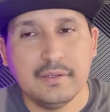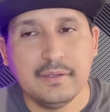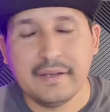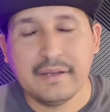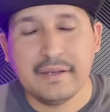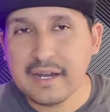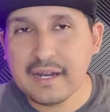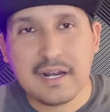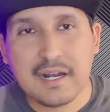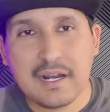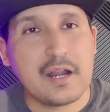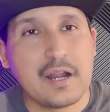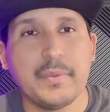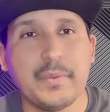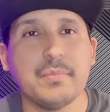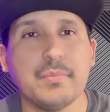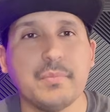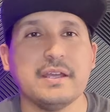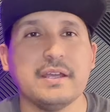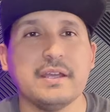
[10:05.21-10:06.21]
Not a lot of
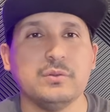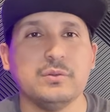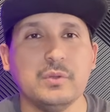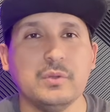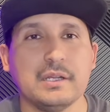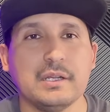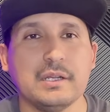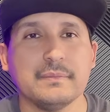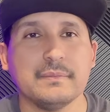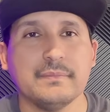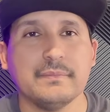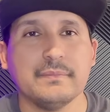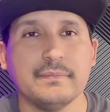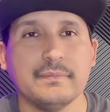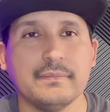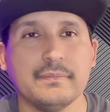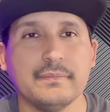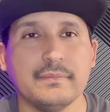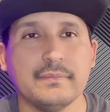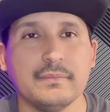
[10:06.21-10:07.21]
people can do that,
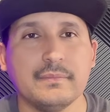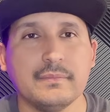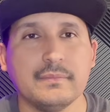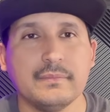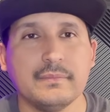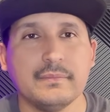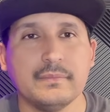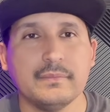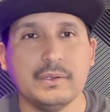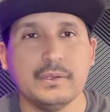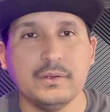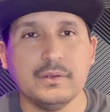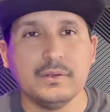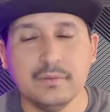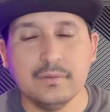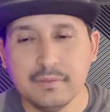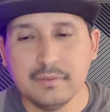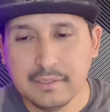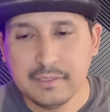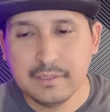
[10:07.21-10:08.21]
you
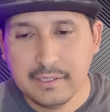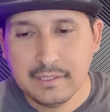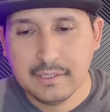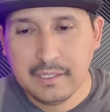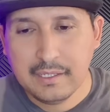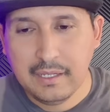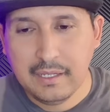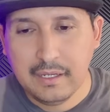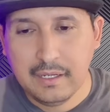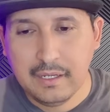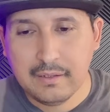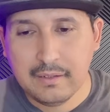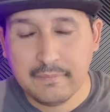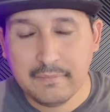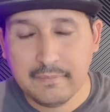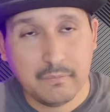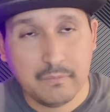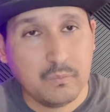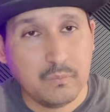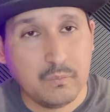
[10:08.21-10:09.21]
know, and
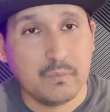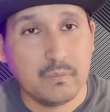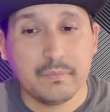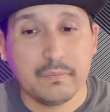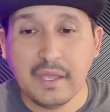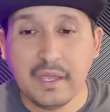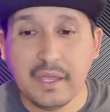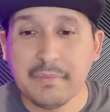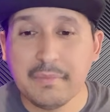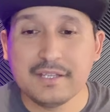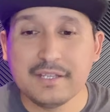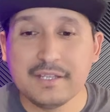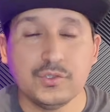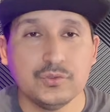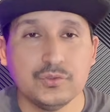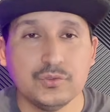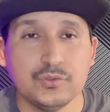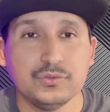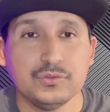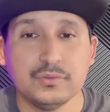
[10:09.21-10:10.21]
they might
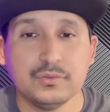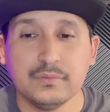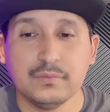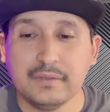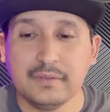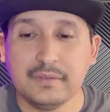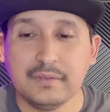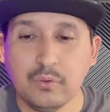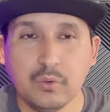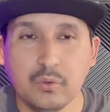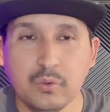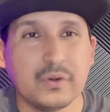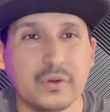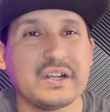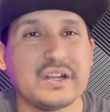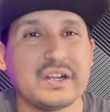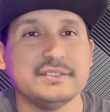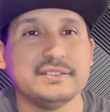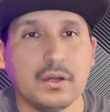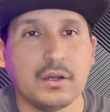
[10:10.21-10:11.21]
use the whole
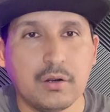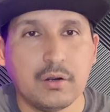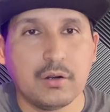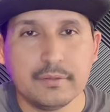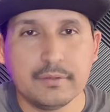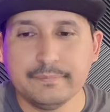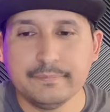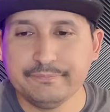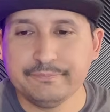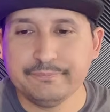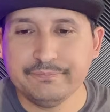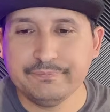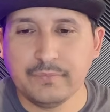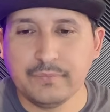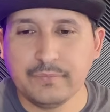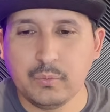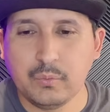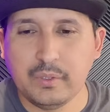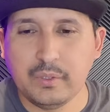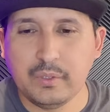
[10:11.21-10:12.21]
raza card
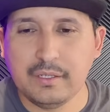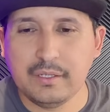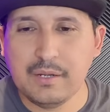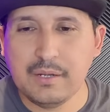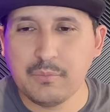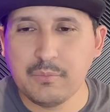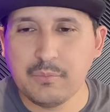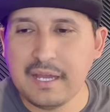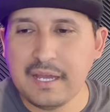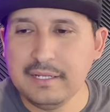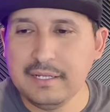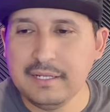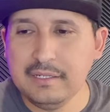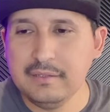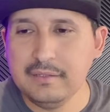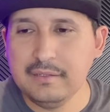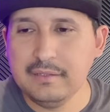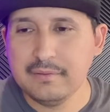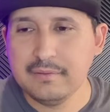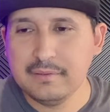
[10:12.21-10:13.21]
when in reality,